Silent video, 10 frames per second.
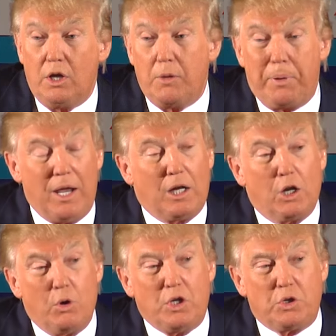you're paying
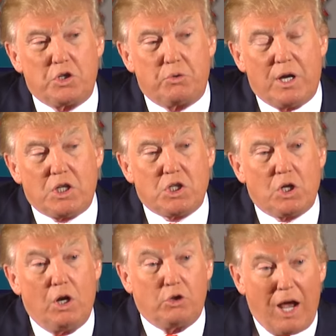low interest rates.
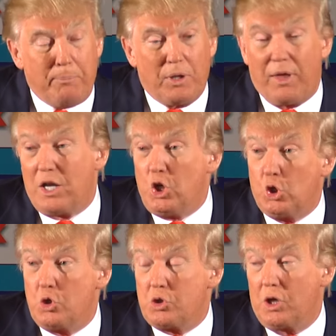On top of that, you're
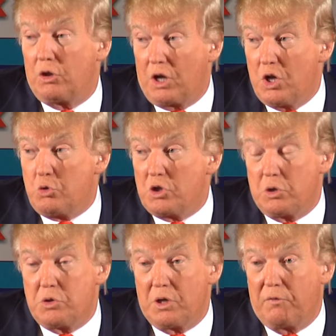losing, the country's
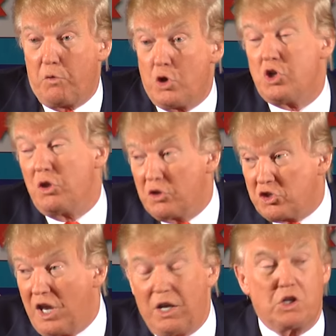losing a fortune, this
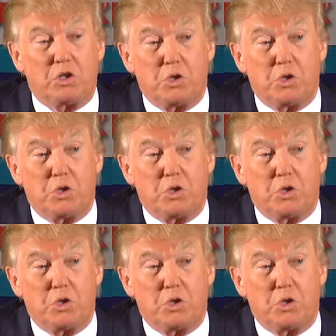state is